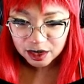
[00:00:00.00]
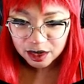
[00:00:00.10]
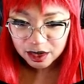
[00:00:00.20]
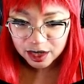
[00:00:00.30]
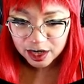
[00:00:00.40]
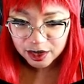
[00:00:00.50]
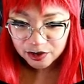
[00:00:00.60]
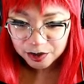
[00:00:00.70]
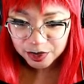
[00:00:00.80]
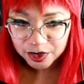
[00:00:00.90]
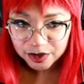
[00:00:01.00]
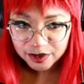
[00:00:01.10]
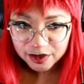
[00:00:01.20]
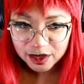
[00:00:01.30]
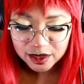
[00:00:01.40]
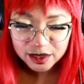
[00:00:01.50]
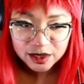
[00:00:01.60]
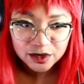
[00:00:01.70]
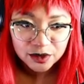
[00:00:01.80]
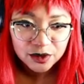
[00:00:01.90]
Archives bonus
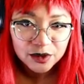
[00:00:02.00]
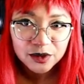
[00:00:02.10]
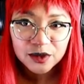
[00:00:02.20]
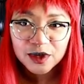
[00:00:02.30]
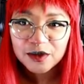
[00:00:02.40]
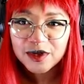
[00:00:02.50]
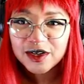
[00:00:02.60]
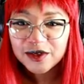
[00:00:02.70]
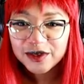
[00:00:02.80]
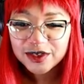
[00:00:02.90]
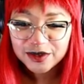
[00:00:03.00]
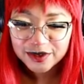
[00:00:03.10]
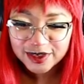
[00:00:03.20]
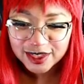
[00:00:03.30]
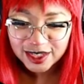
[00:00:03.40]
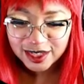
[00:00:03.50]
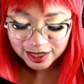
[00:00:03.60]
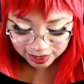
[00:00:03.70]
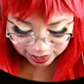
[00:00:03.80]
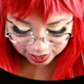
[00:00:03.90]
content. Ooh, I wonder what you
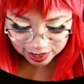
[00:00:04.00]
see.